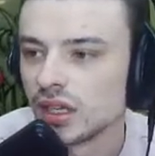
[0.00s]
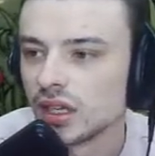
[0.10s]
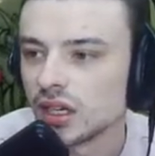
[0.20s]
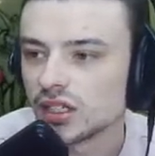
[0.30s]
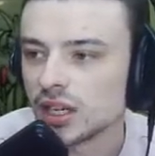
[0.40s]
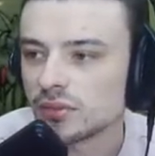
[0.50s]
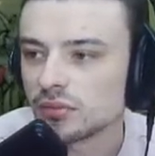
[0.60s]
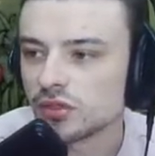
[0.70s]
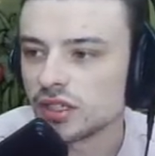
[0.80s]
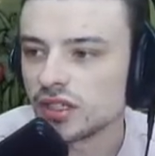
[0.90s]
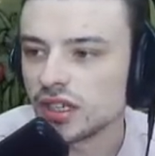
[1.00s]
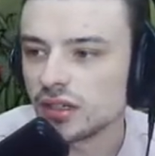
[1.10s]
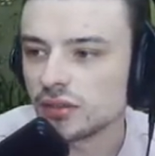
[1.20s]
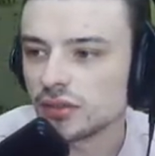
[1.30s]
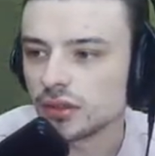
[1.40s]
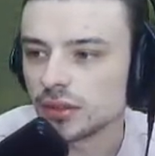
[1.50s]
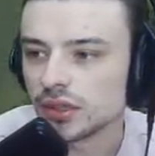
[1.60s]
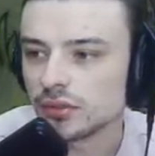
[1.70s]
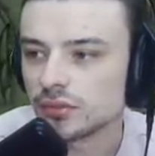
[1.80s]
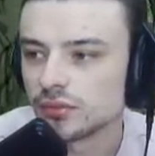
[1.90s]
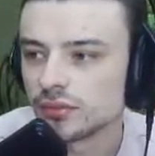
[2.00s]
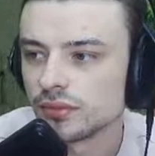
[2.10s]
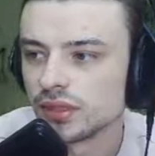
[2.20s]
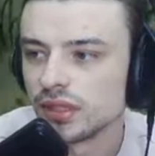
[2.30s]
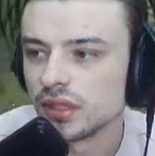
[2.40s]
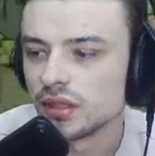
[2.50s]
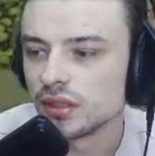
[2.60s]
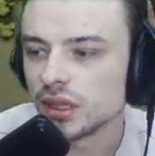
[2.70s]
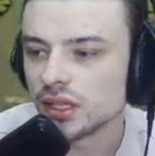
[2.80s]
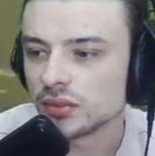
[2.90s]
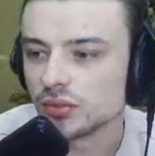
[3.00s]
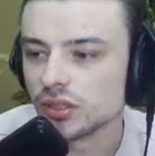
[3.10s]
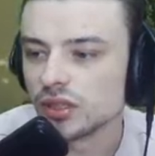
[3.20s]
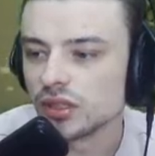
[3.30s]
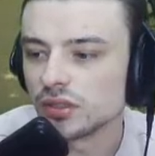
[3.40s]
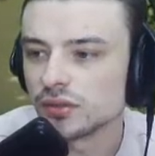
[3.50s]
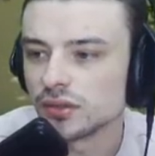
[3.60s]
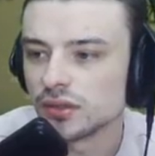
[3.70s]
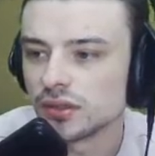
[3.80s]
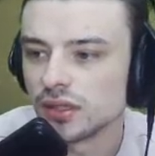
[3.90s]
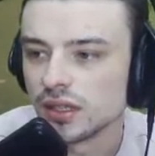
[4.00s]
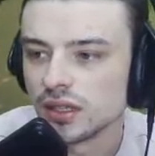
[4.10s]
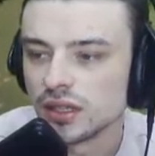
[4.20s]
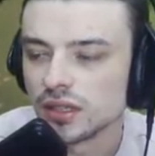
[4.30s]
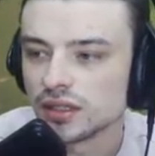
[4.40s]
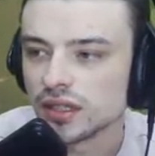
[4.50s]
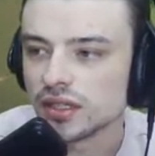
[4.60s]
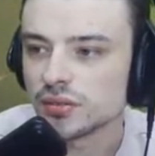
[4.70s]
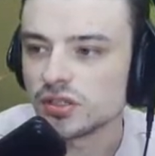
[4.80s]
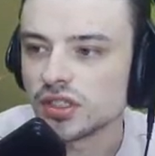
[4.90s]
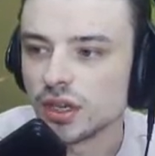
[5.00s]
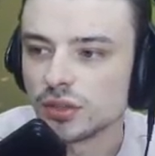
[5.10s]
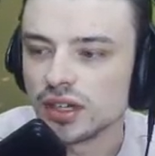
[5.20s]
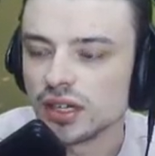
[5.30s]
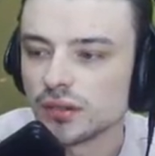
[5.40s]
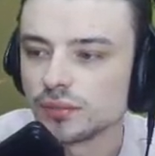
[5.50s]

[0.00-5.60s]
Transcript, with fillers: I chop some trees down. There we go. Got some wood. Let's get some stone now.